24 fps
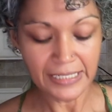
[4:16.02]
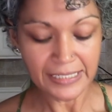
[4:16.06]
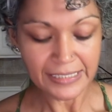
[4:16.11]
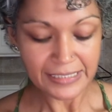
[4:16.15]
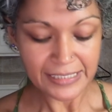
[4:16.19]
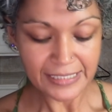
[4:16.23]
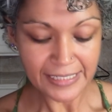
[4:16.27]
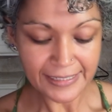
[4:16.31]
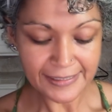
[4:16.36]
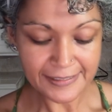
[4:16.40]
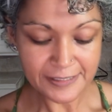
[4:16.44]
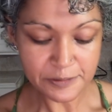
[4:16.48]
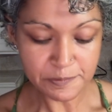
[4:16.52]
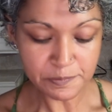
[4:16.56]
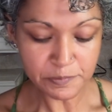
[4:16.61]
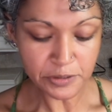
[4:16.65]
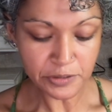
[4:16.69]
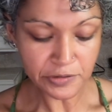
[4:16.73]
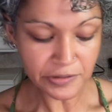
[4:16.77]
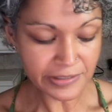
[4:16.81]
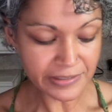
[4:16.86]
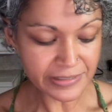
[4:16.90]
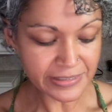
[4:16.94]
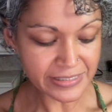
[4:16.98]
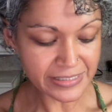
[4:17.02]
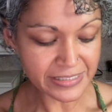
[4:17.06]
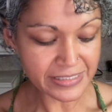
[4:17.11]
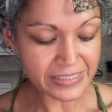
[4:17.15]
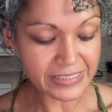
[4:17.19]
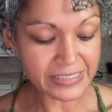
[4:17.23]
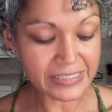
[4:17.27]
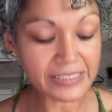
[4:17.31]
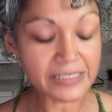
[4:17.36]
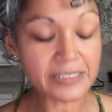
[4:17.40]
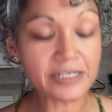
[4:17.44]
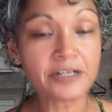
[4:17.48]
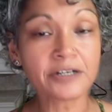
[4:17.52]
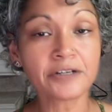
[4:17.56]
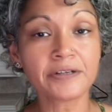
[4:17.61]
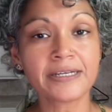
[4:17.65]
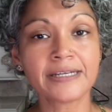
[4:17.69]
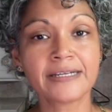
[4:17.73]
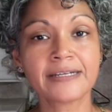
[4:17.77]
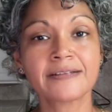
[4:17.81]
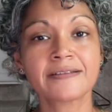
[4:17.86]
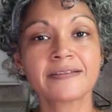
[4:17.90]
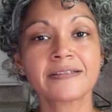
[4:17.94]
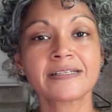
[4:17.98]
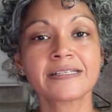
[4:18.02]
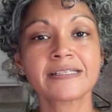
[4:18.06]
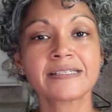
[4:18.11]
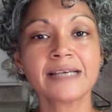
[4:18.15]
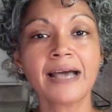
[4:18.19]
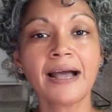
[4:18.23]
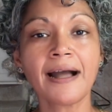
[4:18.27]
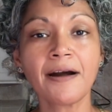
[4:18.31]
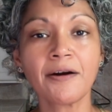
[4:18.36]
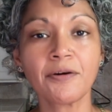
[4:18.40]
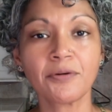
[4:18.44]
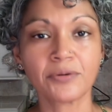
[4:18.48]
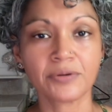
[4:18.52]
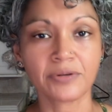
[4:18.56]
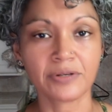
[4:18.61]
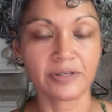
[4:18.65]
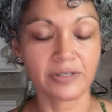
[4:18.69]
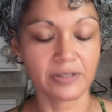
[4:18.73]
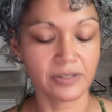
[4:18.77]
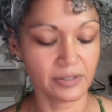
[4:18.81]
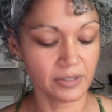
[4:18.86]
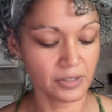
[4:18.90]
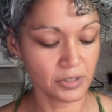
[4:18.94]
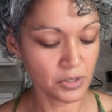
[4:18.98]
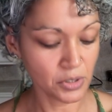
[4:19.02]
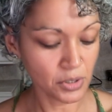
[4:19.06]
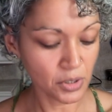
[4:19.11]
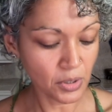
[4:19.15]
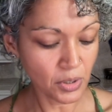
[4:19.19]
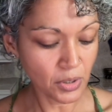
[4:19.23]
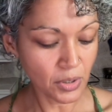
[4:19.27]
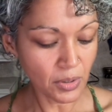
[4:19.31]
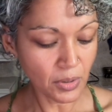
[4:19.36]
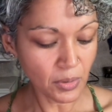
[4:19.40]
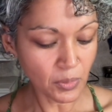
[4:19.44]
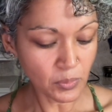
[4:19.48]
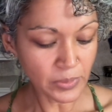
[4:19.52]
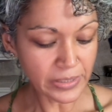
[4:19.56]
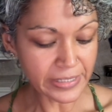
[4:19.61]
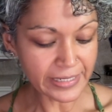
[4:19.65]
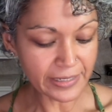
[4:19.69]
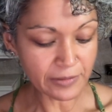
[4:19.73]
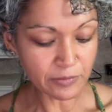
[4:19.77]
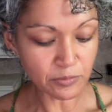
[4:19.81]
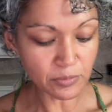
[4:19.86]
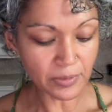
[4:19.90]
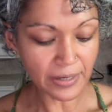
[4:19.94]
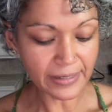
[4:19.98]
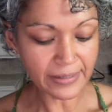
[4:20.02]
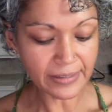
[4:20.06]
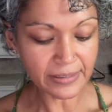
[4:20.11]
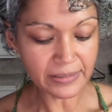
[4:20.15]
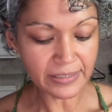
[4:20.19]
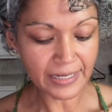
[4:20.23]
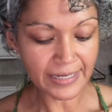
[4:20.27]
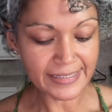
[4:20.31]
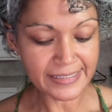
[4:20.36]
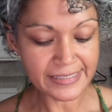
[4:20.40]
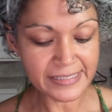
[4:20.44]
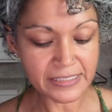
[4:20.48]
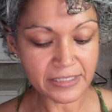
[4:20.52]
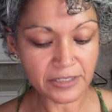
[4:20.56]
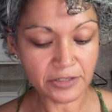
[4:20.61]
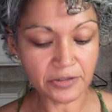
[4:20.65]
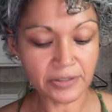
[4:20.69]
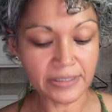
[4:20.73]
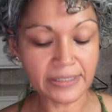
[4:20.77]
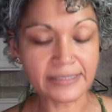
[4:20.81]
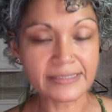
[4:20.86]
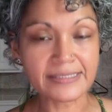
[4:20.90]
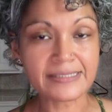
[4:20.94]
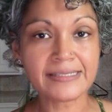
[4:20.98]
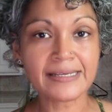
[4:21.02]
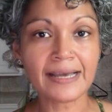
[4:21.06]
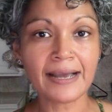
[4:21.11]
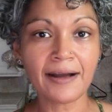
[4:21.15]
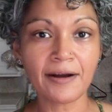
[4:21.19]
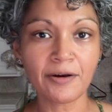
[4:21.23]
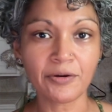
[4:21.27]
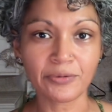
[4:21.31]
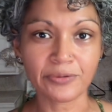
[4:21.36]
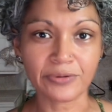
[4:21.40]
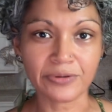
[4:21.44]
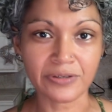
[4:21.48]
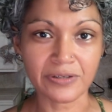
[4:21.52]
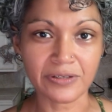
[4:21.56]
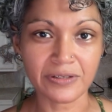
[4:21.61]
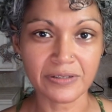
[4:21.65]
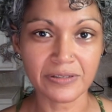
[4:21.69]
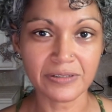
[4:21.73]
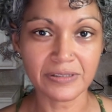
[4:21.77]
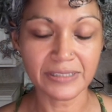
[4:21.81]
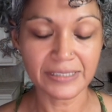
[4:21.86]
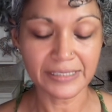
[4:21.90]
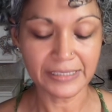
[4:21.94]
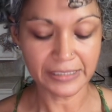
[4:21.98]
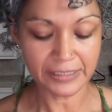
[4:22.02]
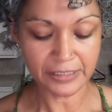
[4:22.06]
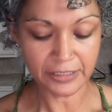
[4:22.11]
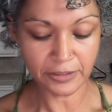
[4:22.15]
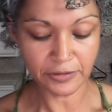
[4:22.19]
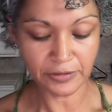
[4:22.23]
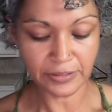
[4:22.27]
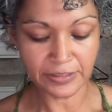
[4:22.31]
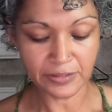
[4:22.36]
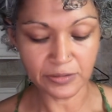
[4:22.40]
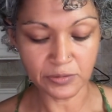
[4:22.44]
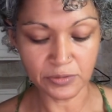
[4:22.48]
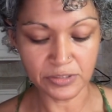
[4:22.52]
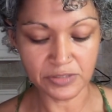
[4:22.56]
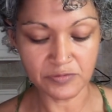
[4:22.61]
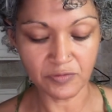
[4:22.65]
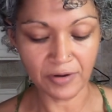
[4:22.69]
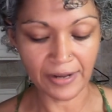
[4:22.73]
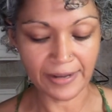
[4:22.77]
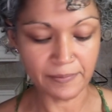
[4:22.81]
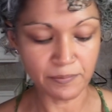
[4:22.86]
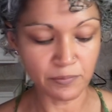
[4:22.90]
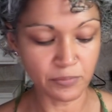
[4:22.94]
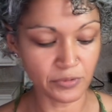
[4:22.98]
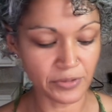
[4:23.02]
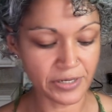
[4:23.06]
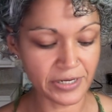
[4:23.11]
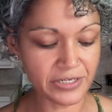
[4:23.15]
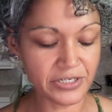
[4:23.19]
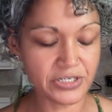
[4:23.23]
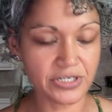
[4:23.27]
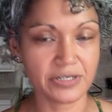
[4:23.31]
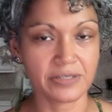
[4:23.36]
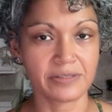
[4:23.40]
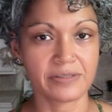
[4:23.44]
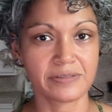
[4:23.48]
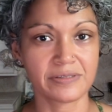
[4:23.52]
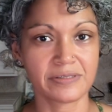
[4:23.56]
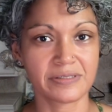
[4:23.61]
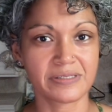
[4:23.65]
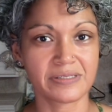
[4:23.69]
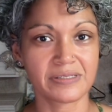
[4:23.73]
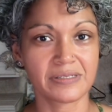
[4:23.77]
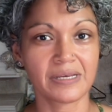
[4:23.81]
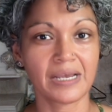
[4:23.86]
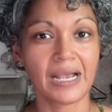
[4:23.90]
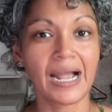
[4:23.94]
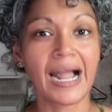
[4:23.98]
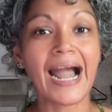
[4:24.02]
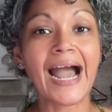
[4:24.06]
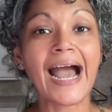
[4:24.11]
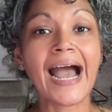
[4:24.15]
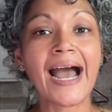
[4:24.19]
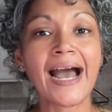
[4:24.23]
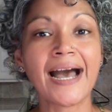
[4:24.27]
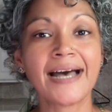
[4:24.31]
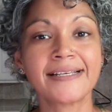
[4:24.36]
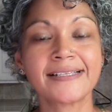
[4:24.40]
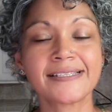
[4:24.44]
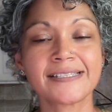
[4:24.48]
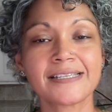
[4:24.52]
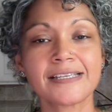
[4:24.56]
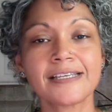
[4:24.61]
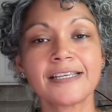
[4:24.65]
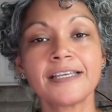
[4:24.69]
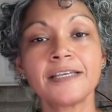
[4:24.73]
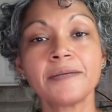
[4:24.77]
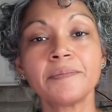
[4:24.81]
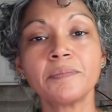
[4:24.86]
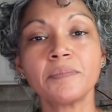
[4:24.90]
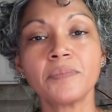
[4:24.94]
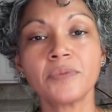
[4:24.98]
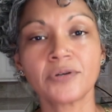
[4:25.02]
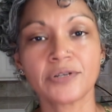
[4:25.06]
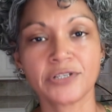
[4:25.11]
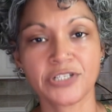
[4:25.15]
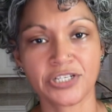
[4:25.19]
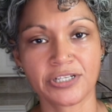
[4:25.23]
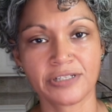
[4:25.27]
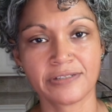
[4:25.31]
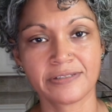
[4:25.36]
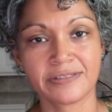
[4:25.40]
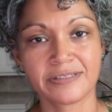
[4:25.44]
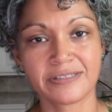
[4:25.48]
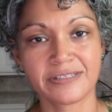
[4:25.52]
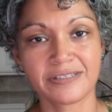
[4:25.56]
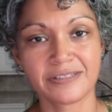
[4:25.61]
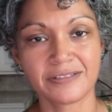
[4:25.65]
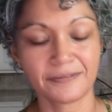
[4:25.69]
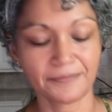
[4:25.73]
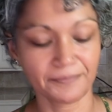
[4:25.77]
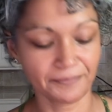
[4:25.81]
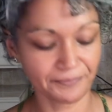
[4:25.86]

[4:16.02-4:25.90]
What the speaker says: The experience is hearing the sound. We can recognize hearing sound, hearing those vibrations as emergent.